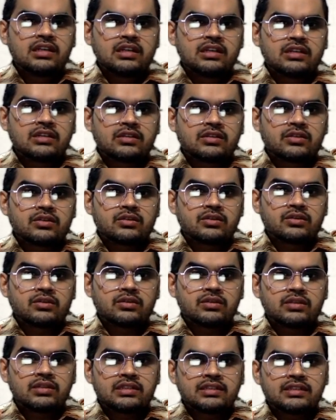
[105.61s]

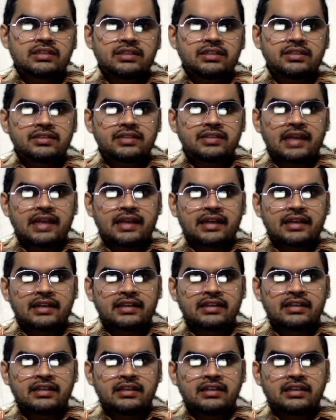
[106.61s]
So this
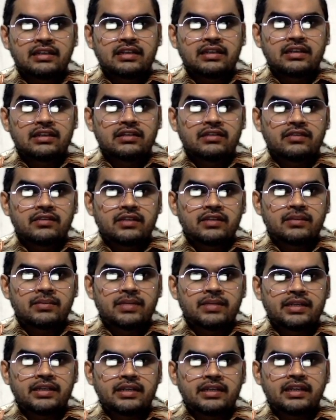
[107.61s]
angle will
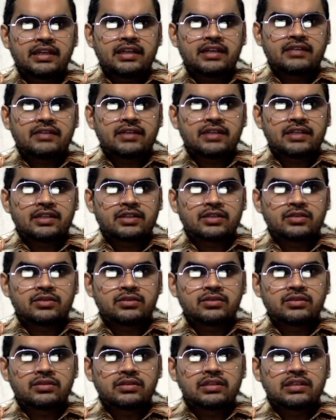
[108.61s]
be equal
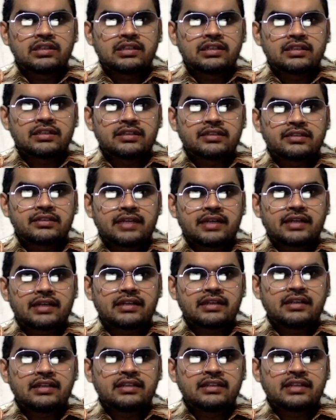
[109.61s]
to this
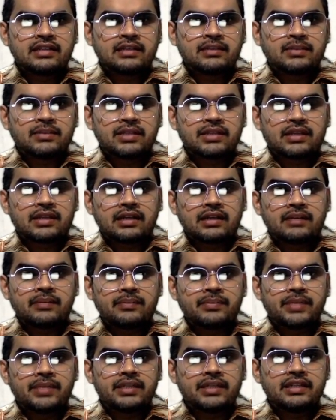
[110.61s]
angle, that means angle
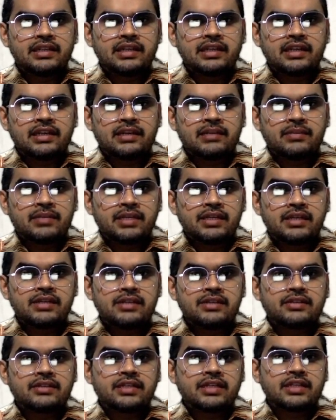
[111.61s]
PAB
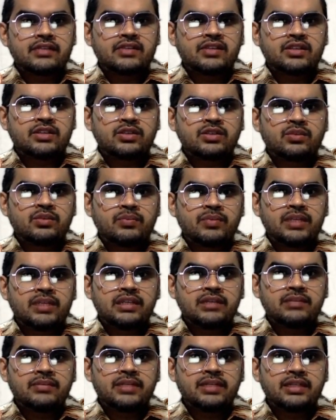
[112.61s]
is equal to
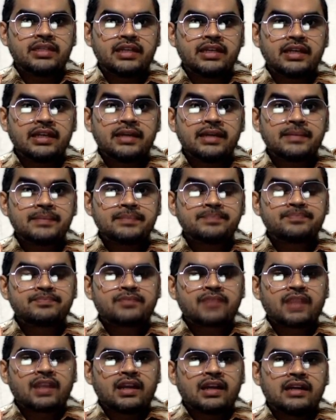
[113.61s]
PBA,
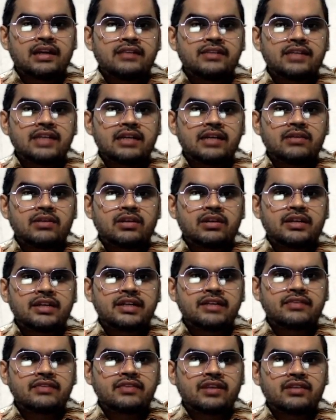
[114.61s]
and we have
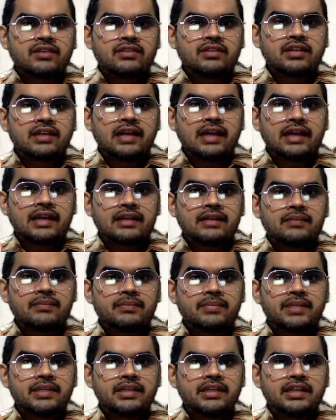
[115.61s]
already found angle
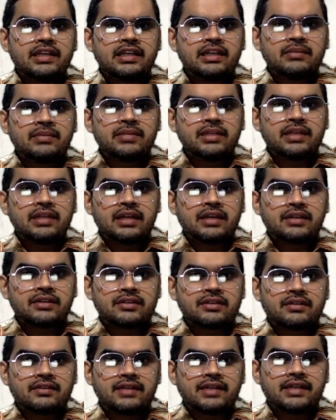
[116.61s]
PAB as
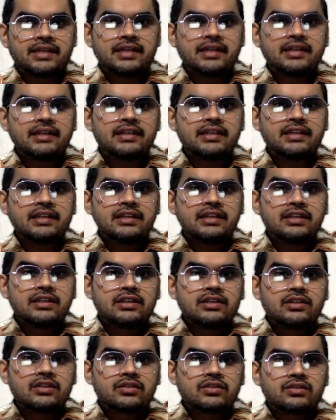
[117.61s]
70 degree.
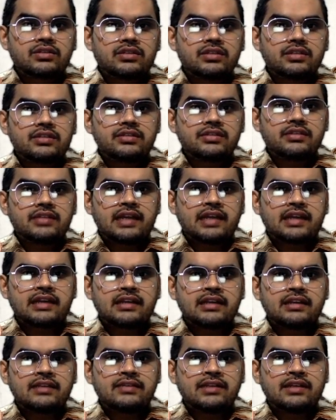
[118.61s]
So this
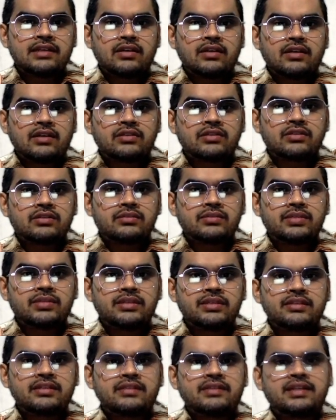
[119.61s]
angle will also be
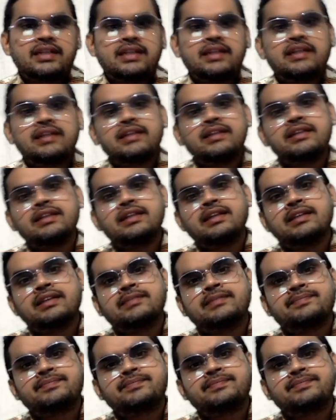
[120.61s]
70 degree.